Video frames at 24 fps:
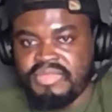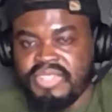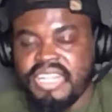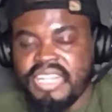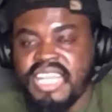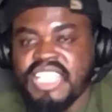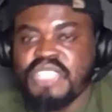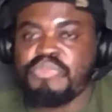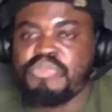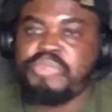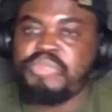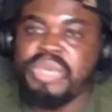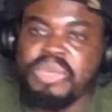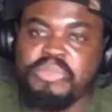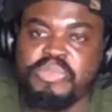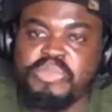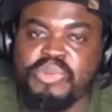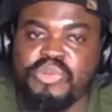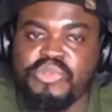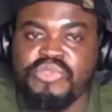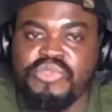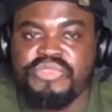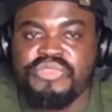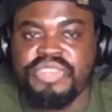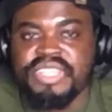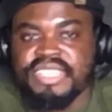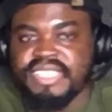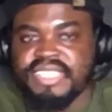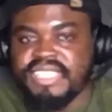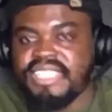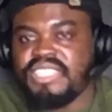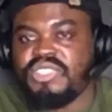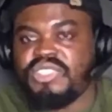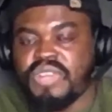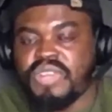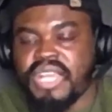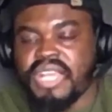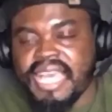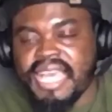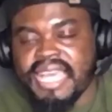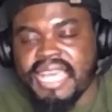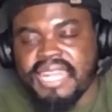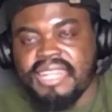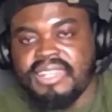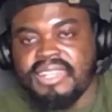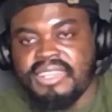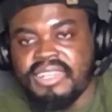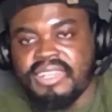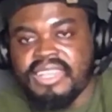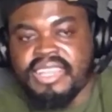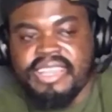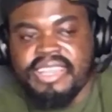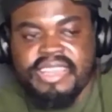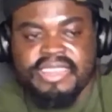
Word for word: Let people visit your catalog